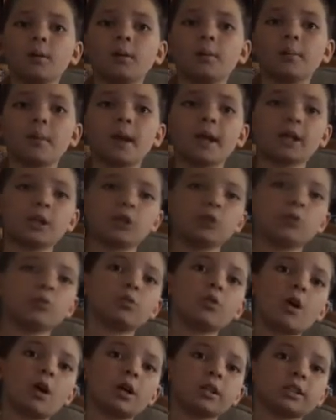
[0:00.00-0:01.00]
my new
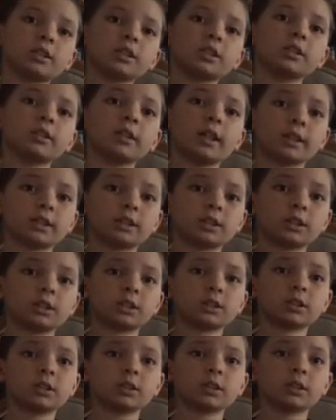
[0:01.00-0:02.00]
content.
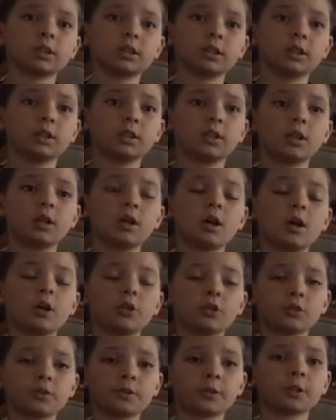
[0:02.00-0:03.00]
That's the
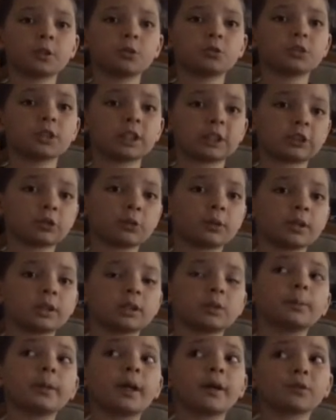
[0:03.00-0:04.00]
other videos that's going
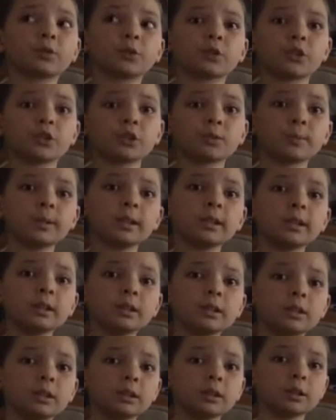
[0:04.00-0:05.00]
to be after this one.
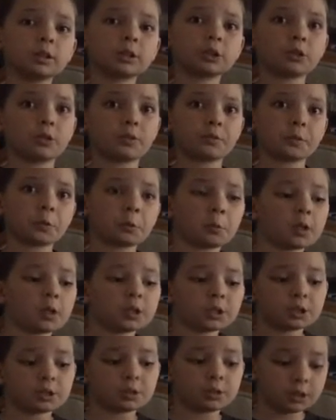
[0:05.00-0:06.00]
So if you're
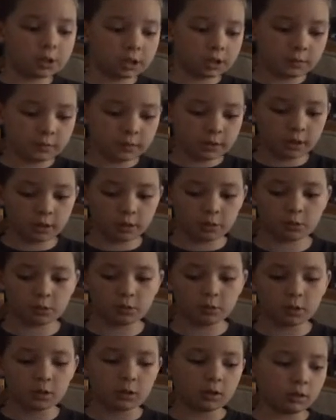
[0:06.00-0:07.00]
watching this video
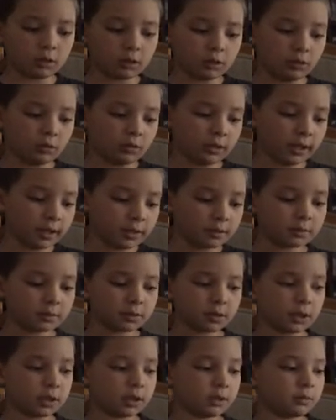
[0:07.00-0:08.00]
late,
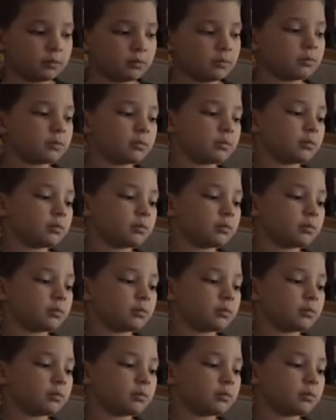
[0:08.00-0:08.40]
then